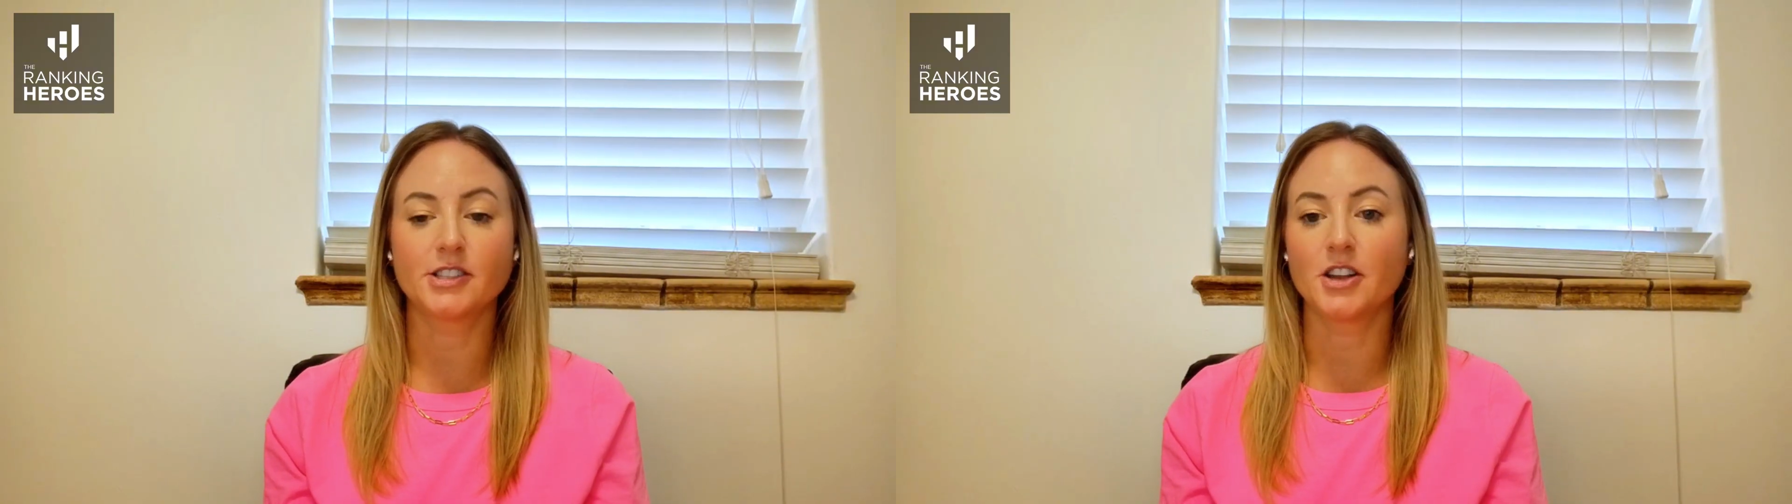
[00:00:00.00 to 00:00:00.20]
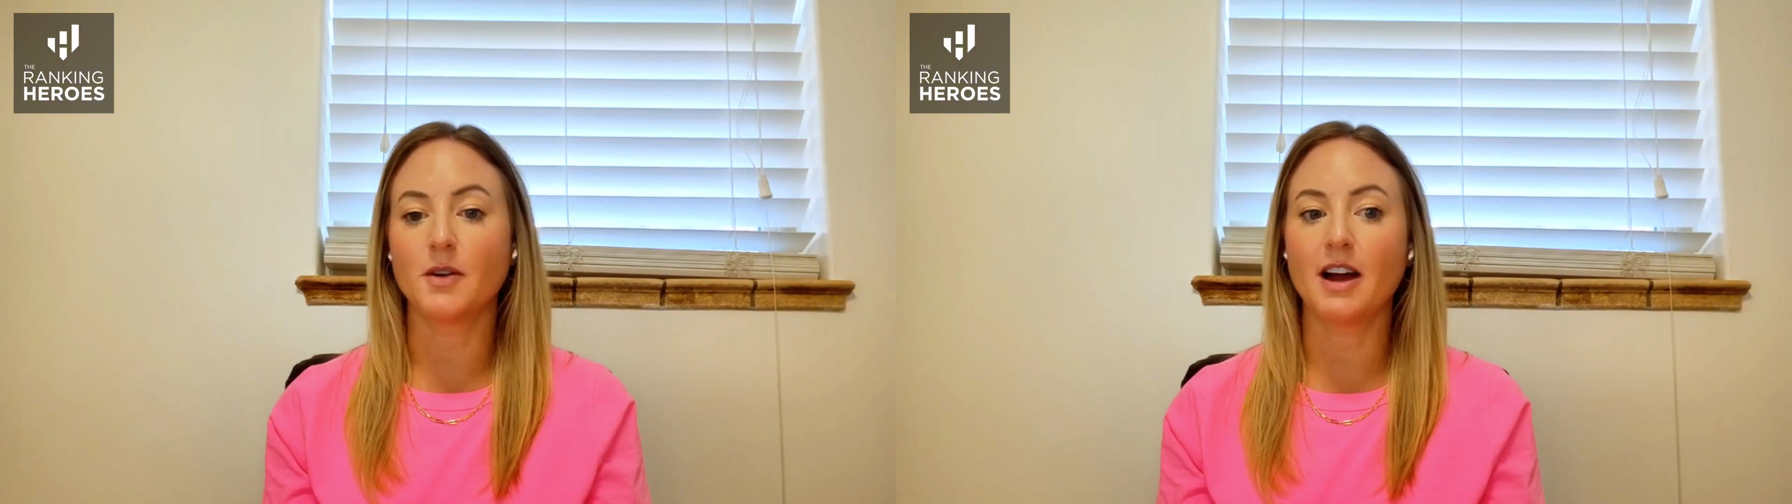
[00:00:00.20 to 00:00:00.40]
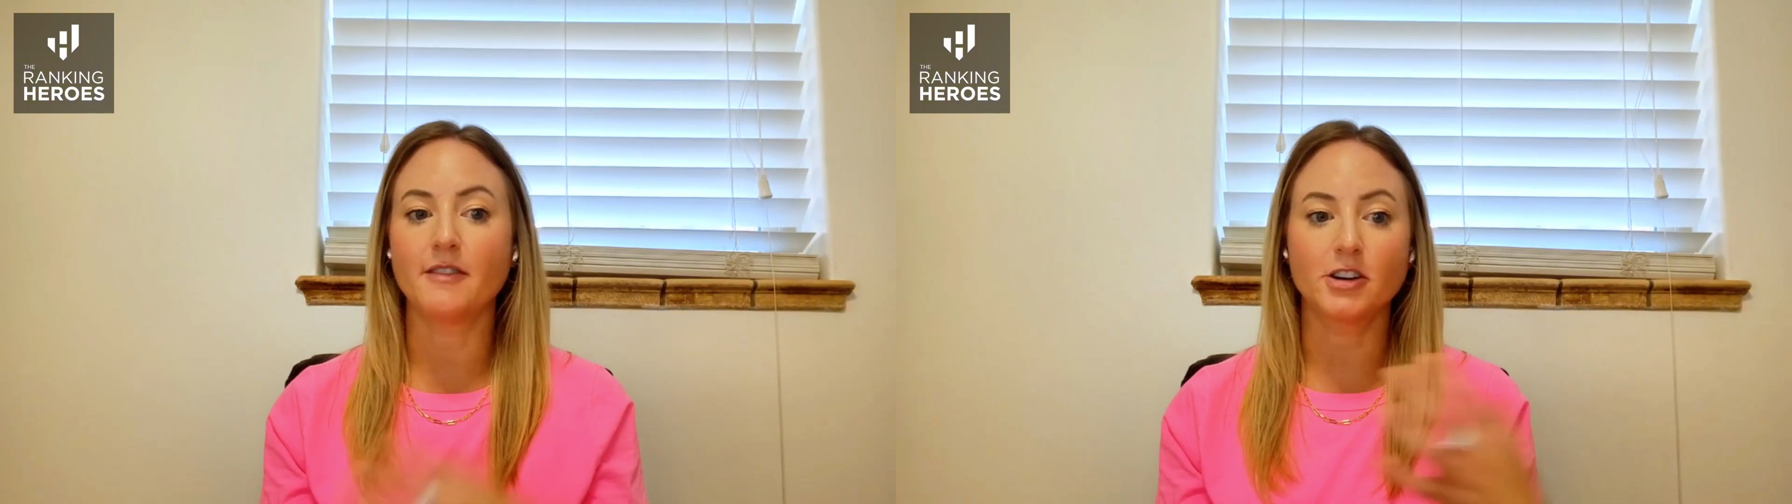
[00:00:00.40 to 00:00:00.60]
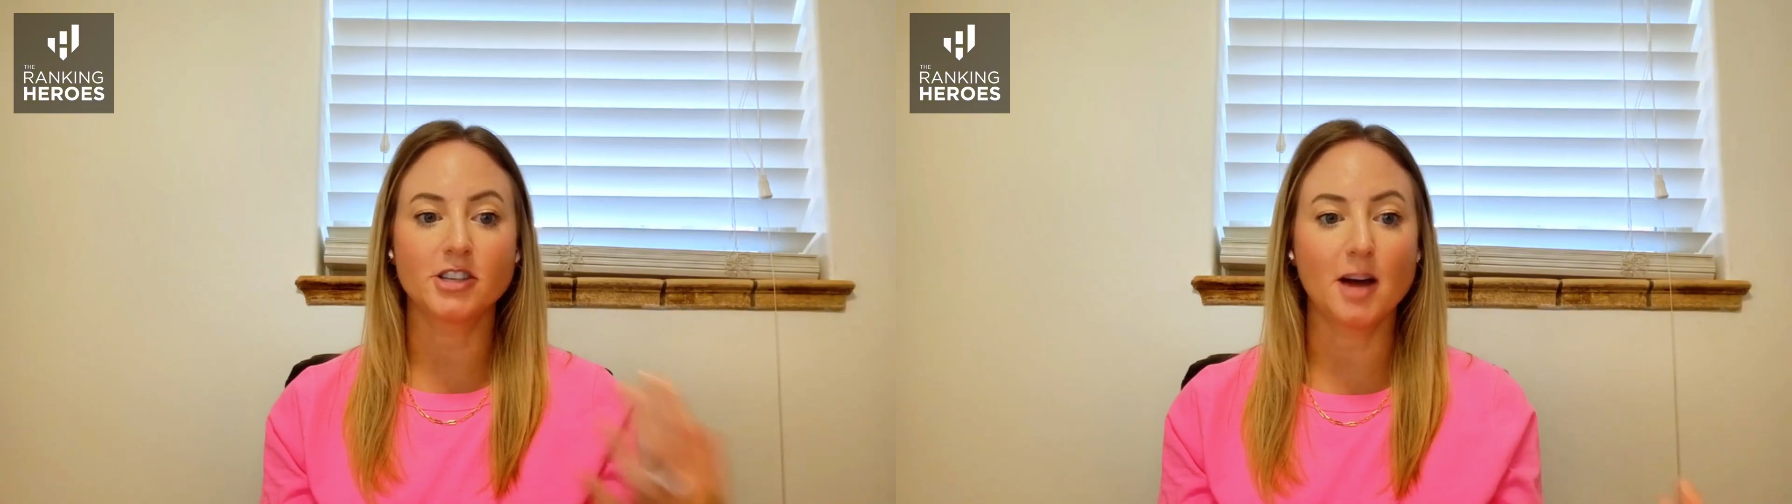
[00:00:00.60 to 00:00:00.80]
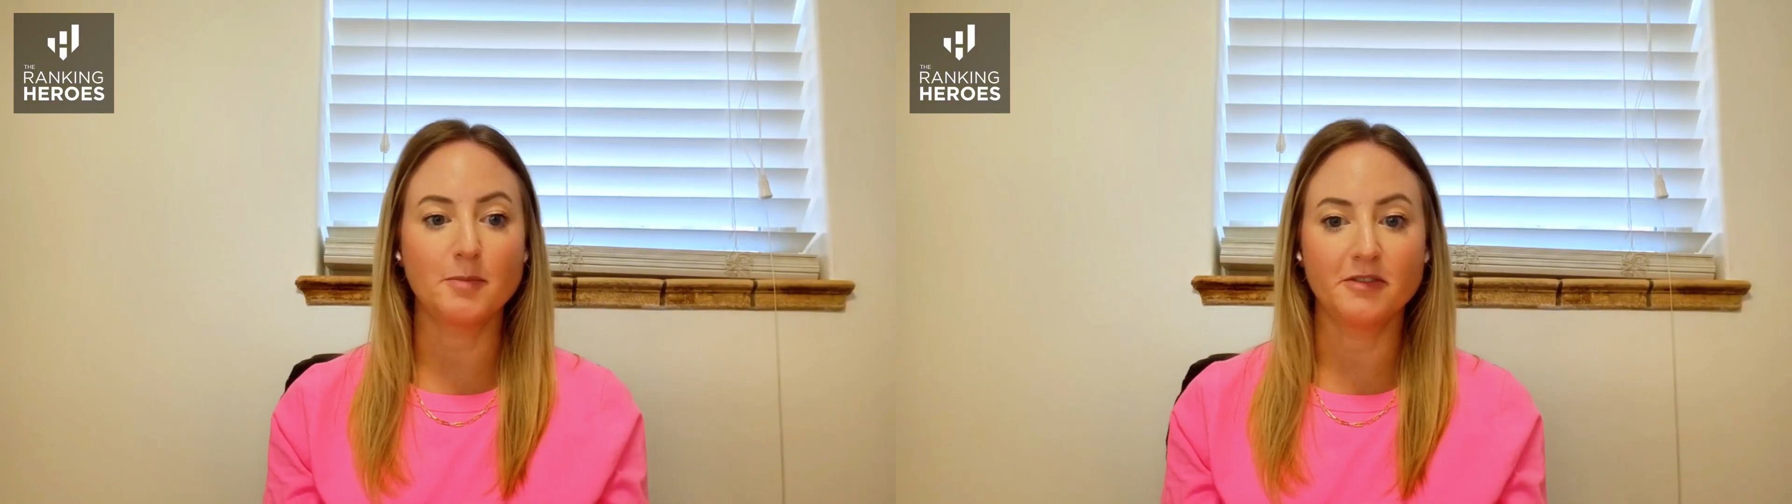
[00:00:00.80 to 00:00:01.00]
So you have your
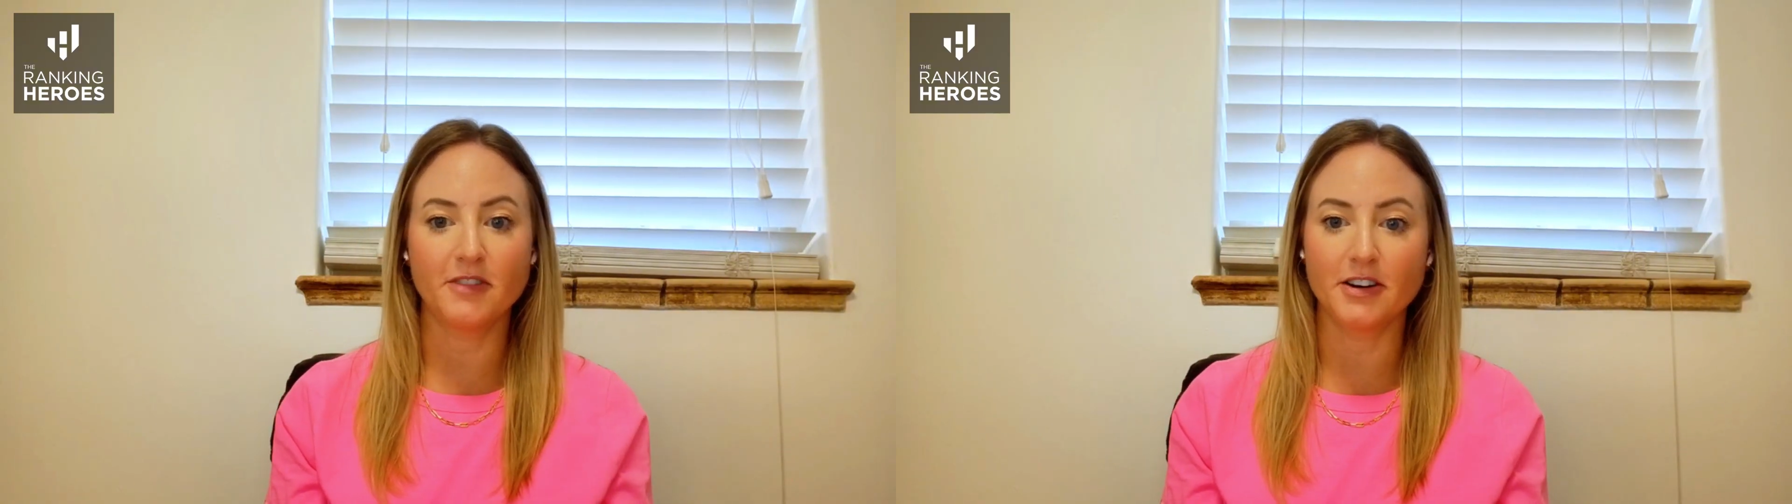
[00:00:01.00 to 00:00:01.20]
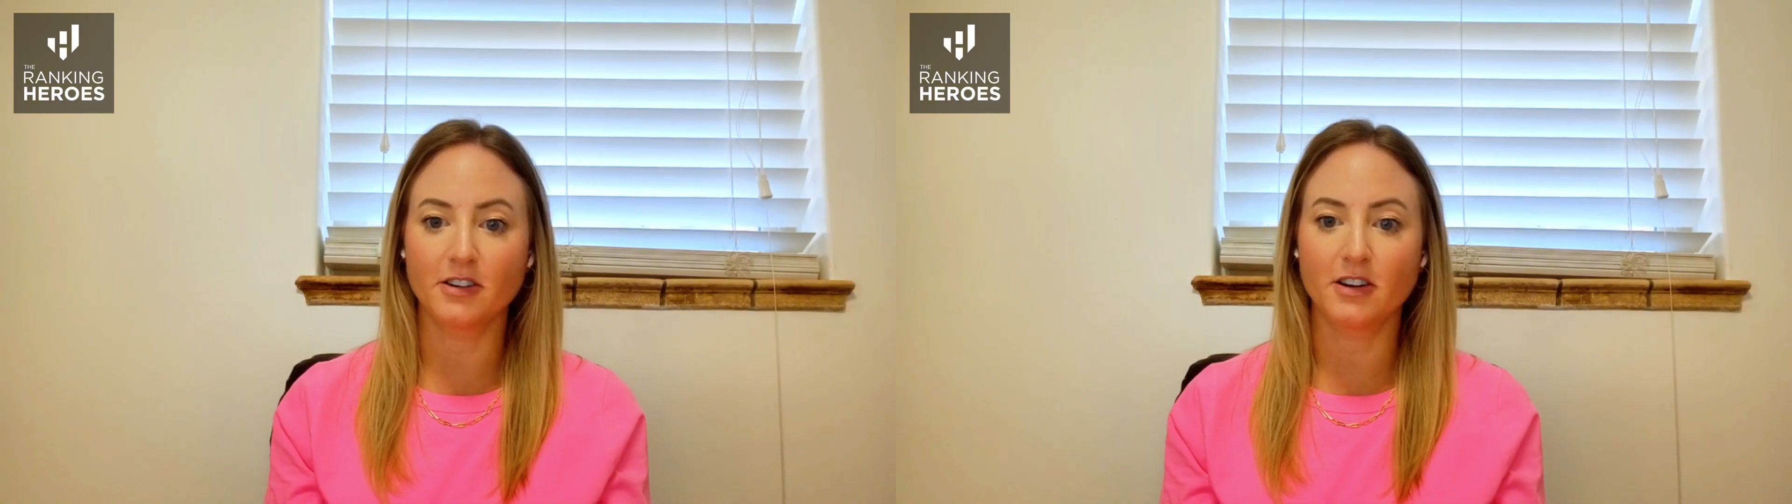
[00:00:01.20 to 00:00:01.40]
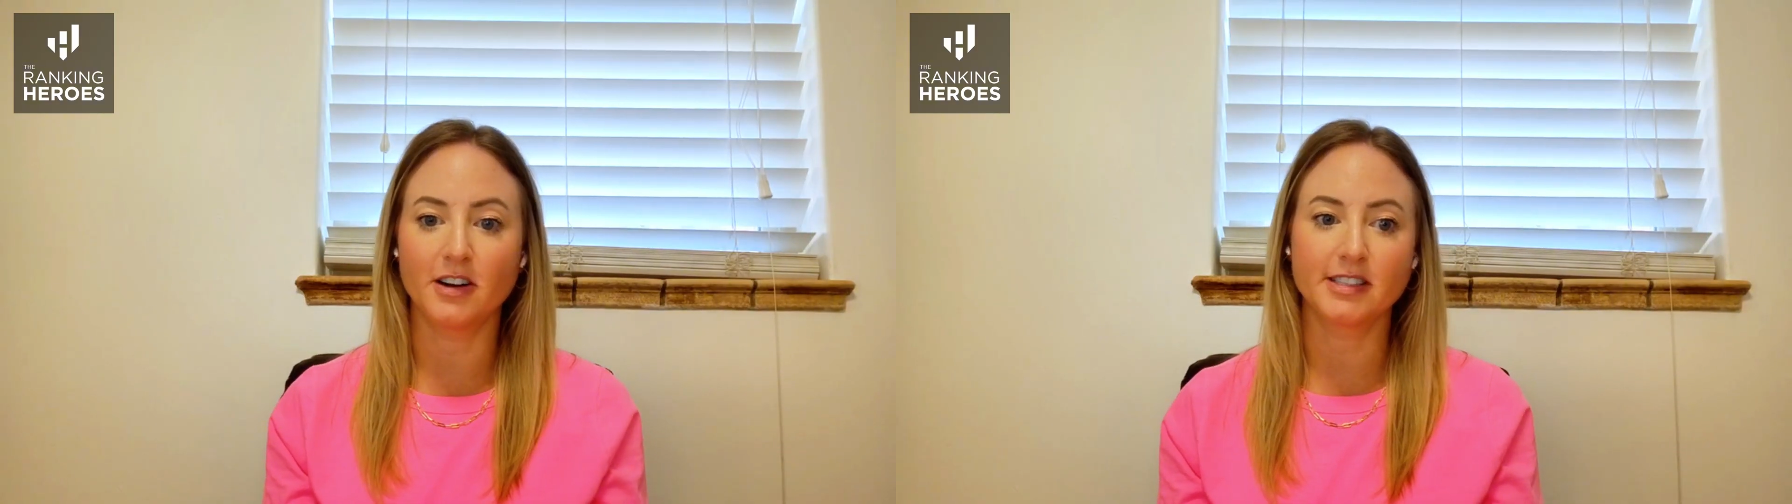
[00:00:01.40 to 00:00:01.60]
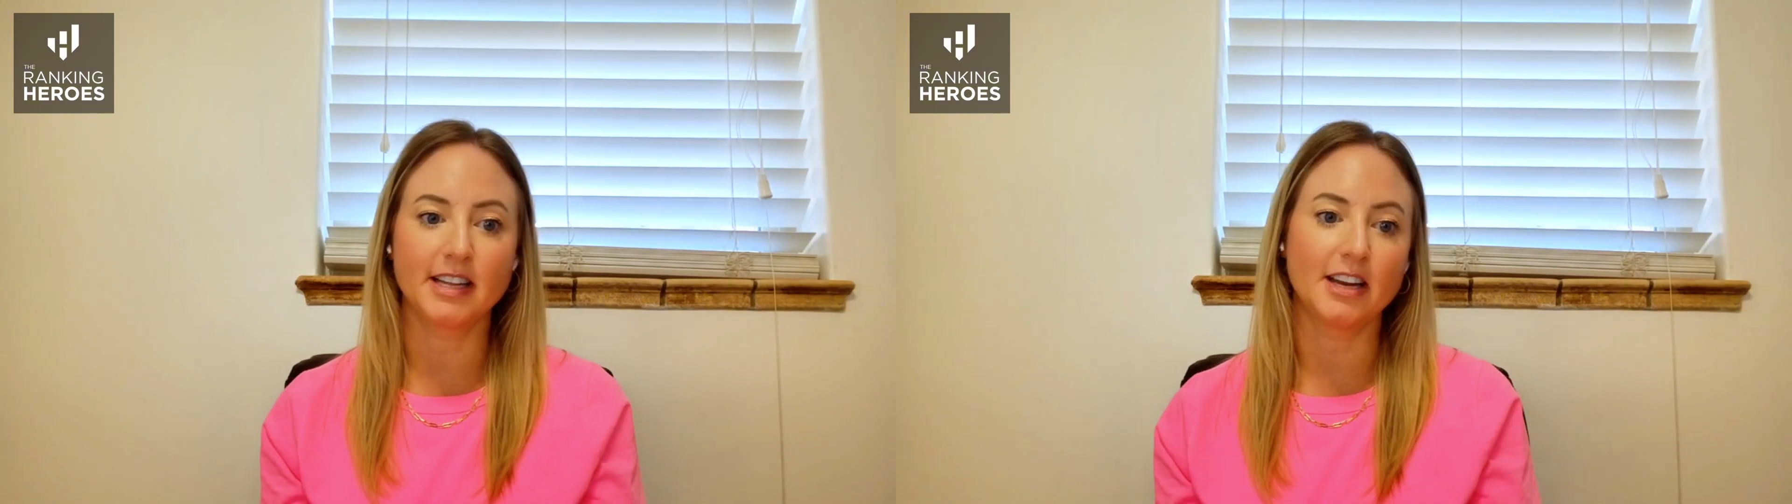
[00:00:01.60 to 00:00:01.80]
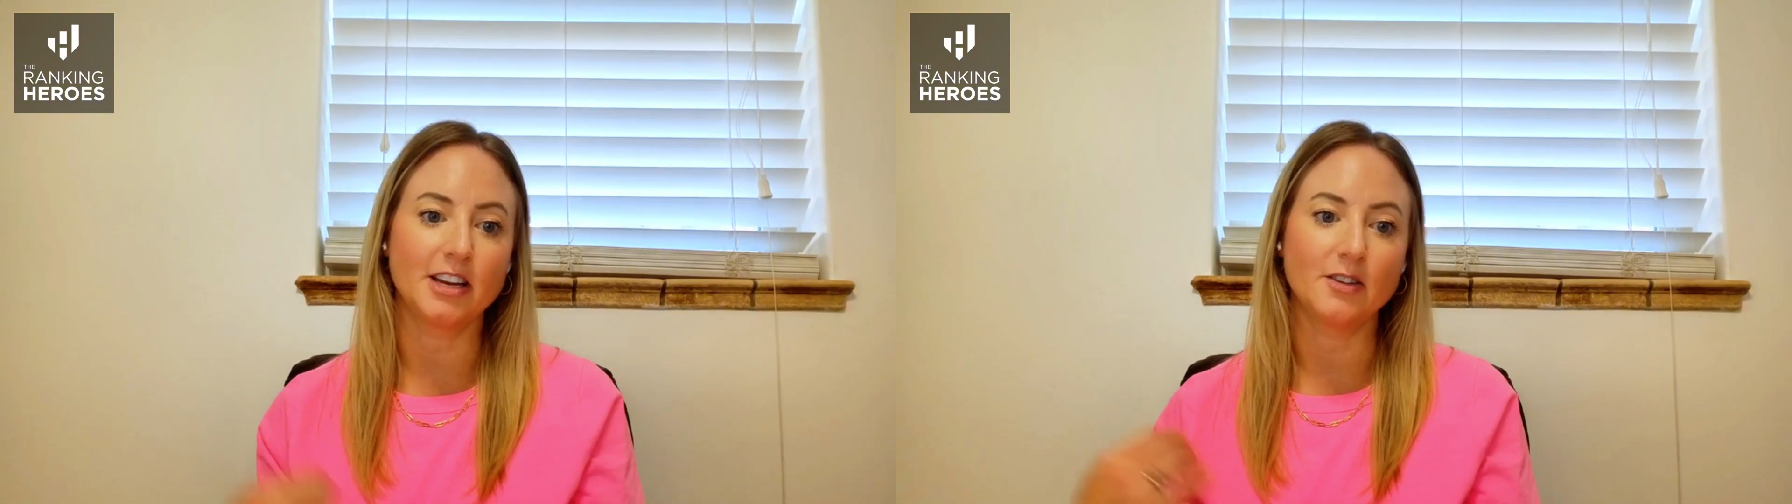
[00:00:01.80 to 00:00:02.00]
top of funnel content,